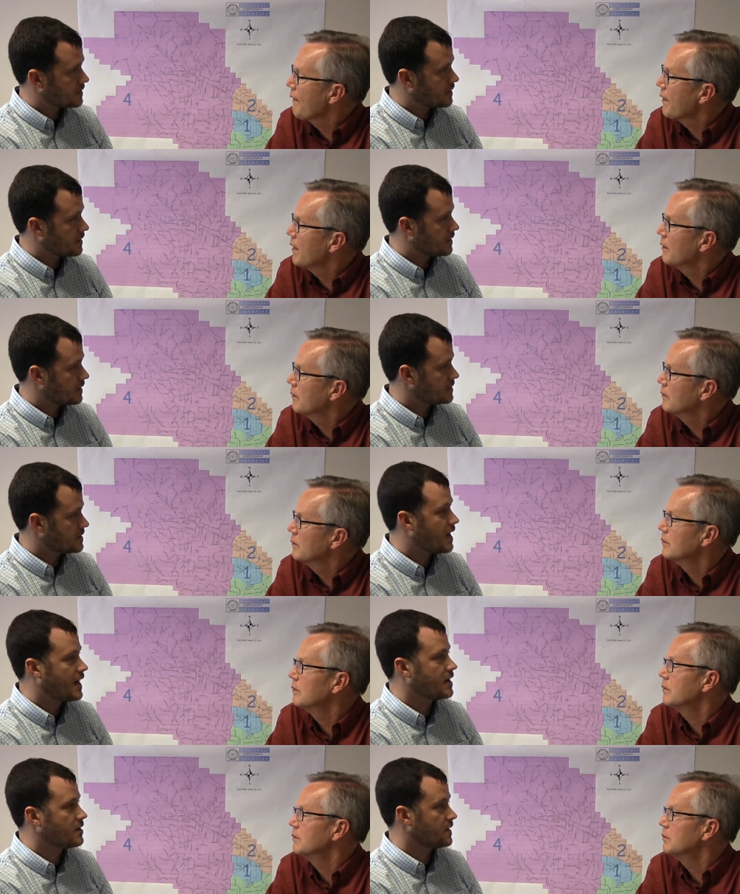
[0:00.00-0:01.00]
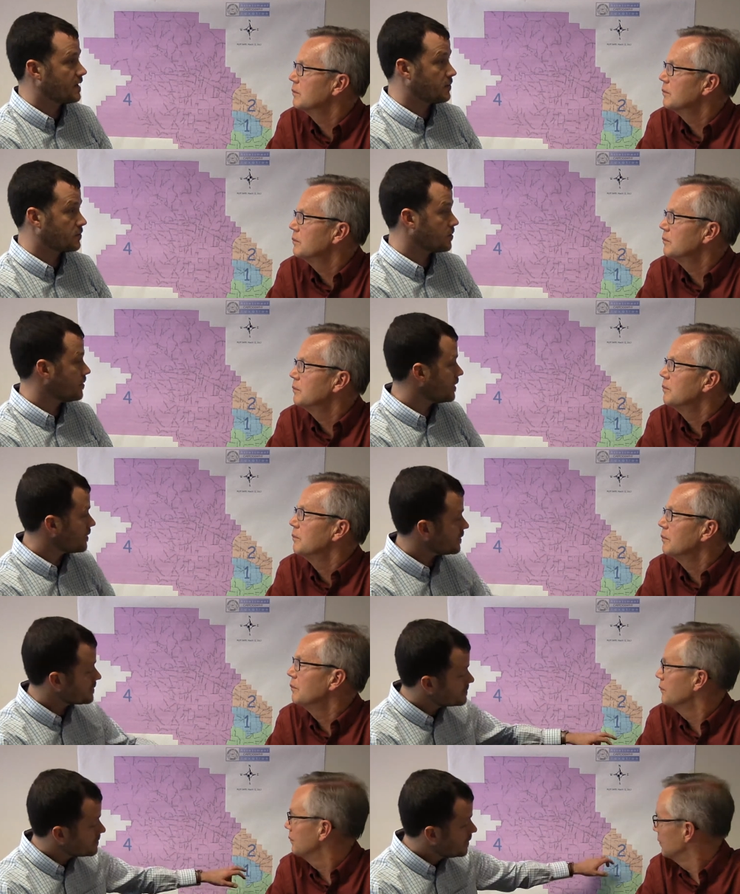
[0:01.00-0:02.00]
Speaker 1: uh, is higher than in rural
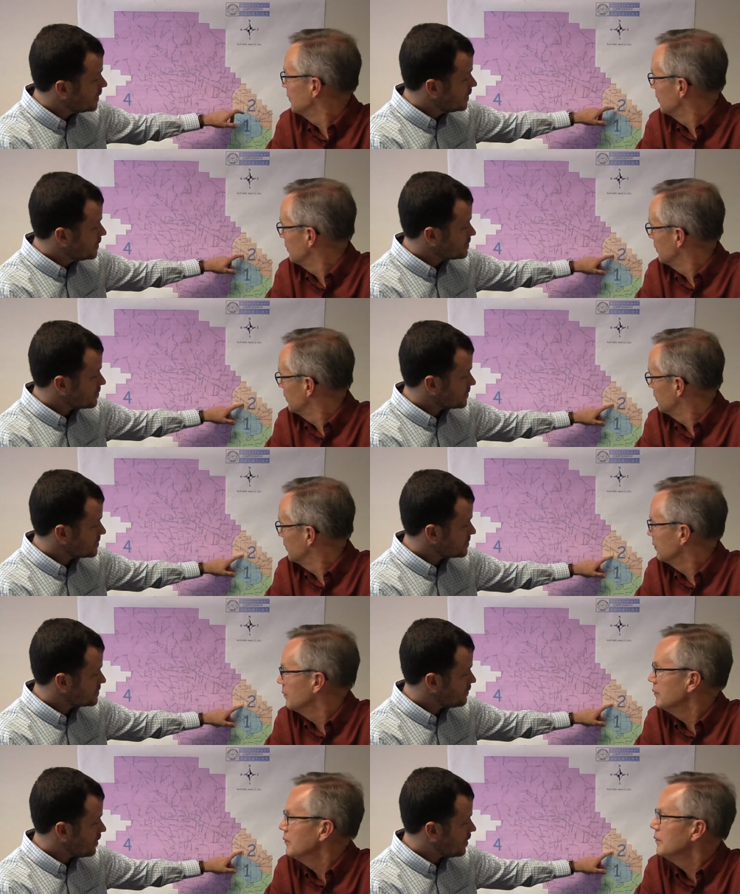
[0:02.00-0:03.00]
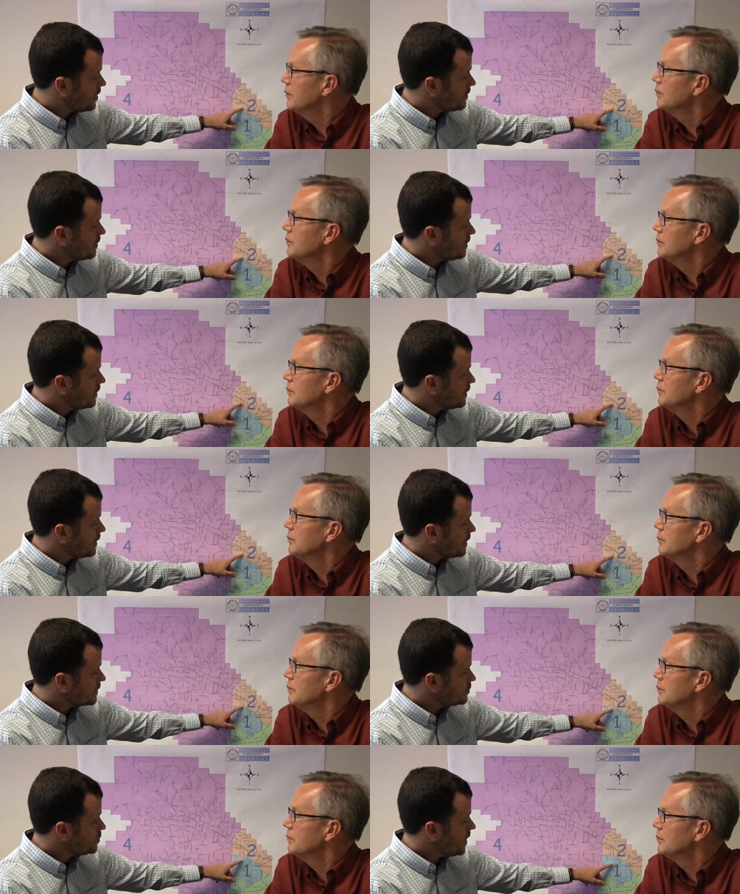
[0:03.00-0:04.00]
areas. So a small
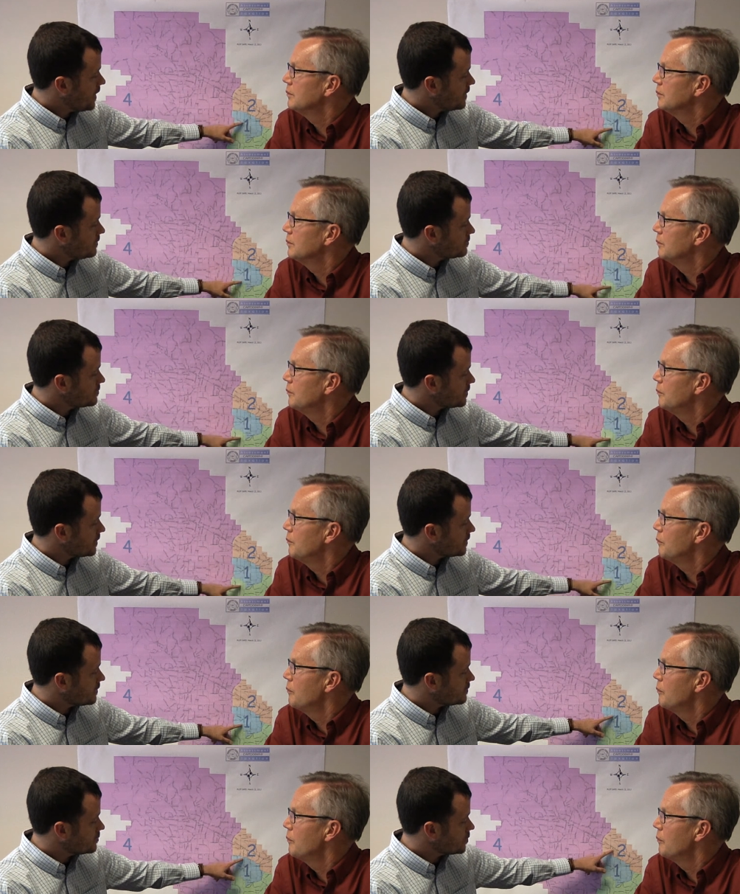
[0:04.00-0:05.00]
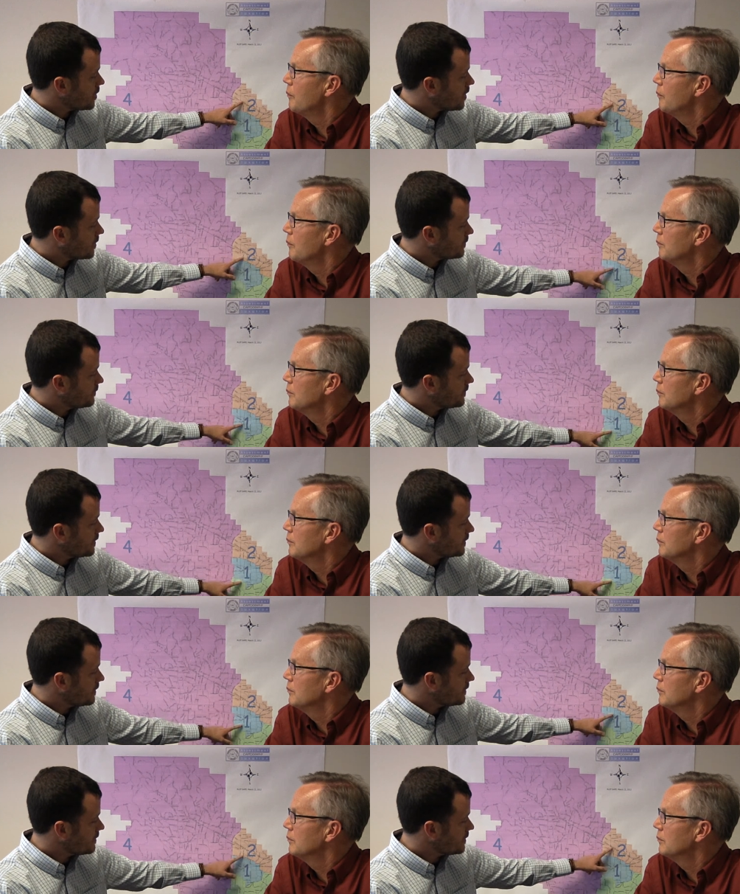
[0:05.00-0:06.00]
uh, change in
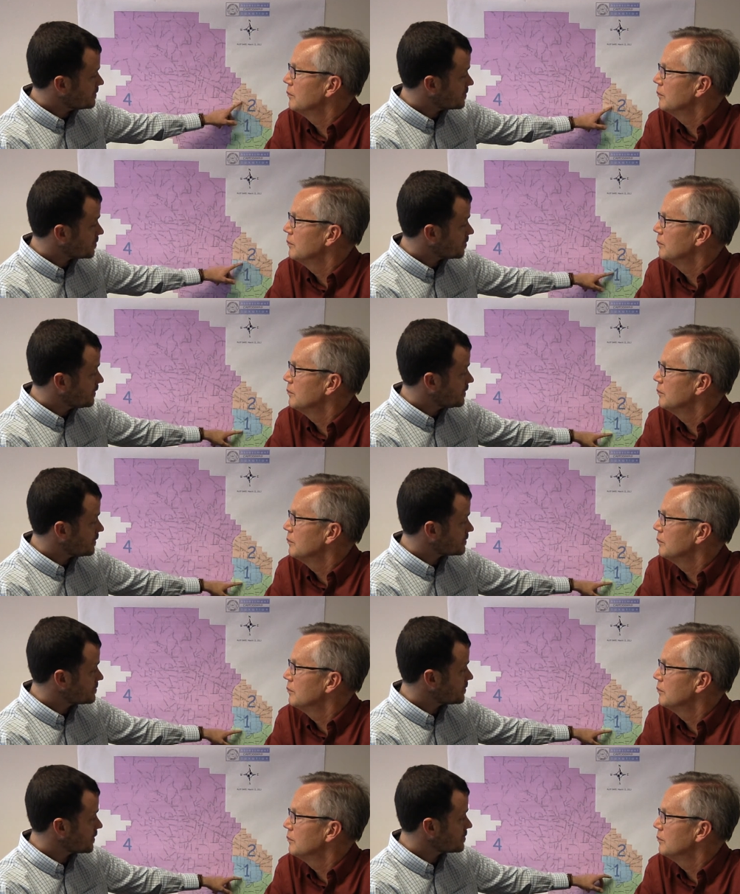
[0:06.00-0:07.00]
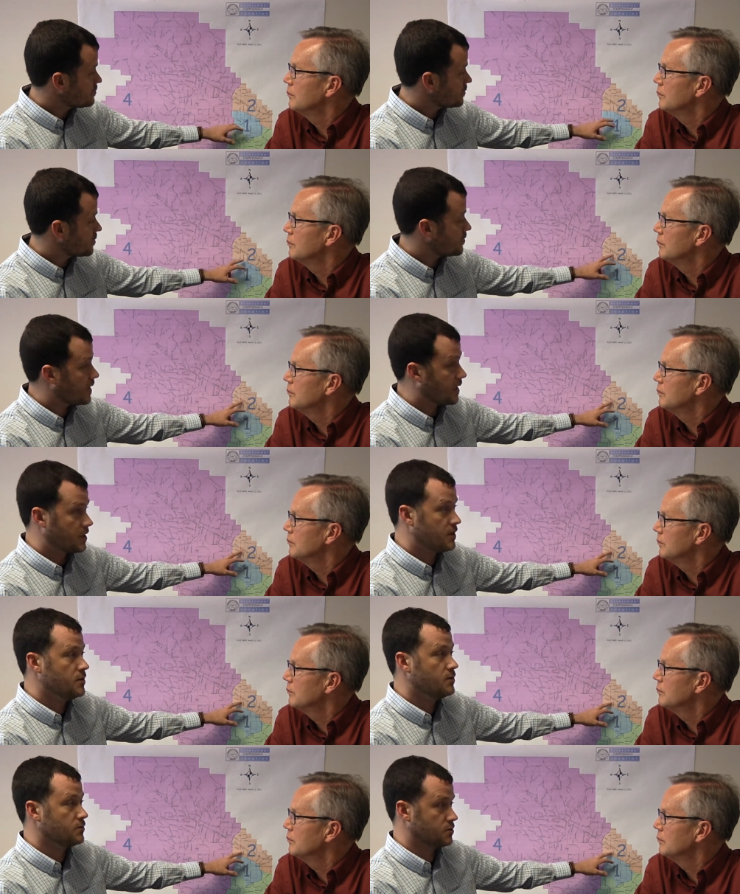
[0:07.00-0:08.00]
geography in these urban districts will create a
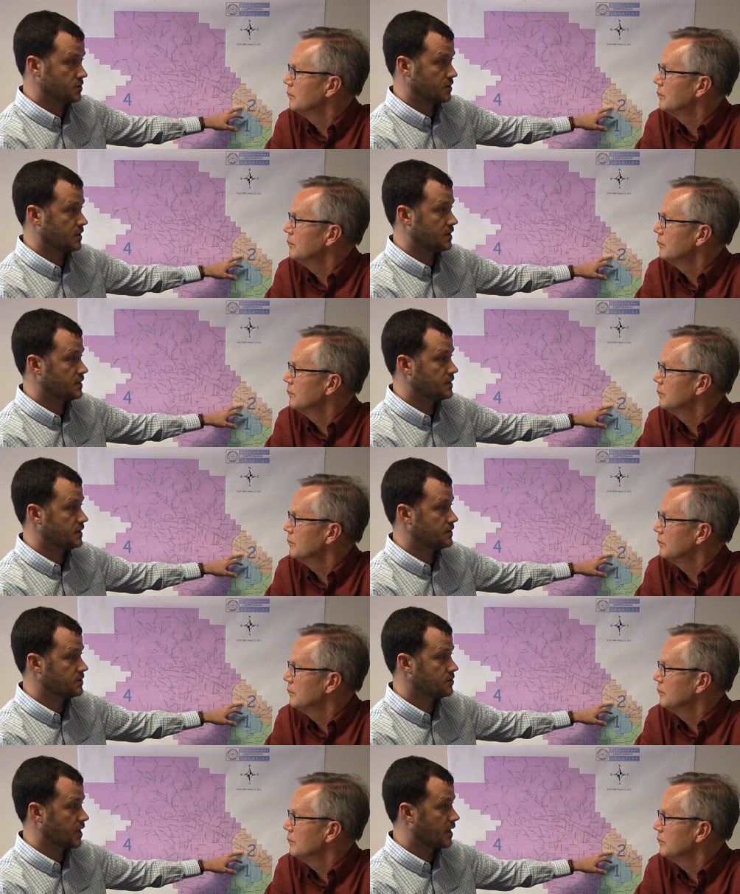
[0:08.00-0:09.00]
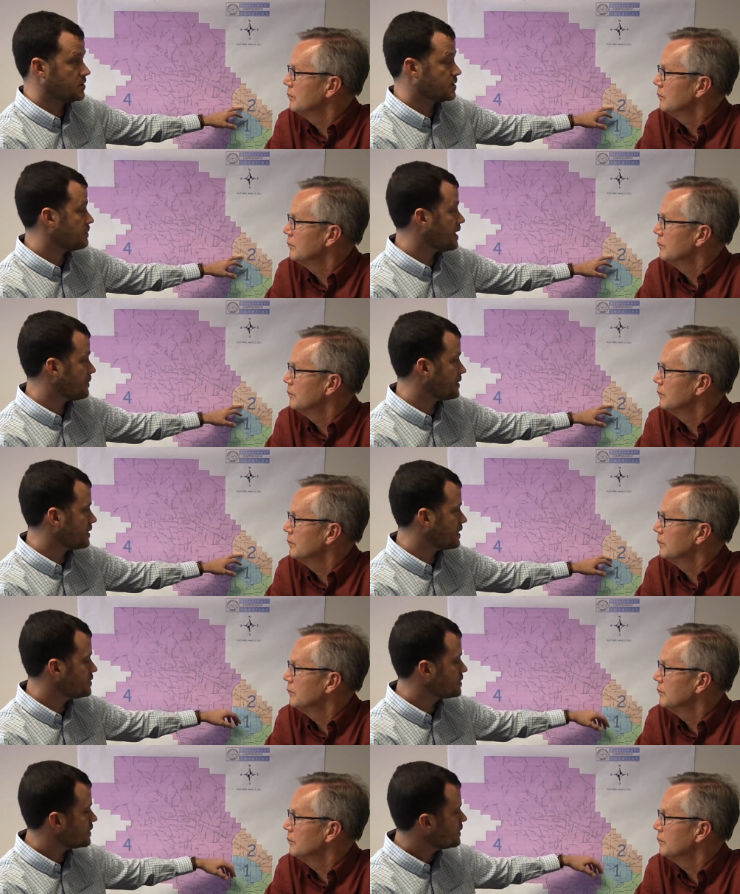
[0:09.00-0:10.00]
huge uh, change in
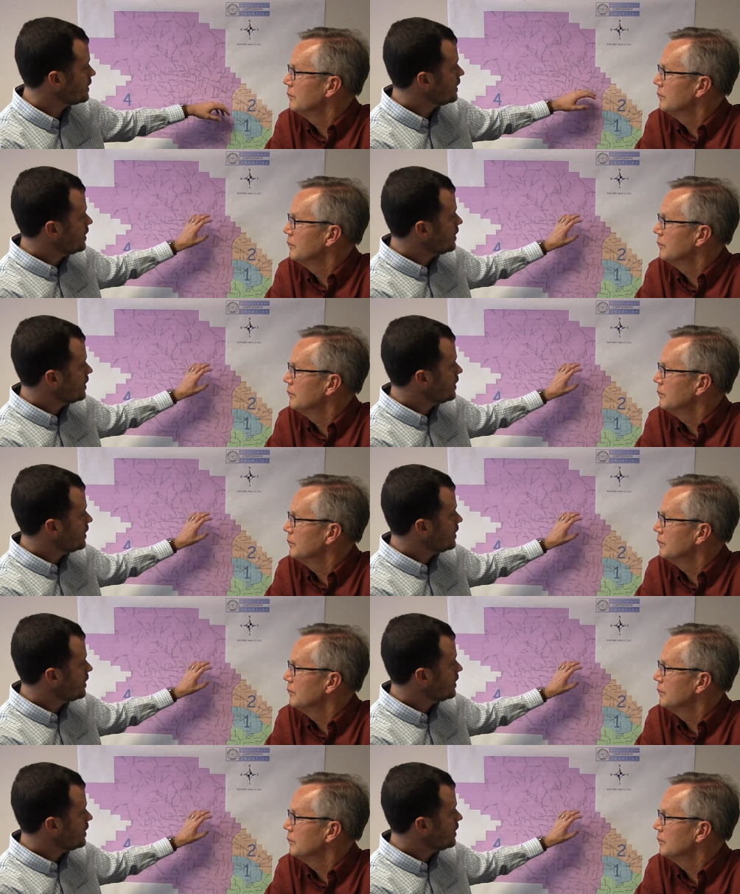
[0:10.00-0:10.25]
population,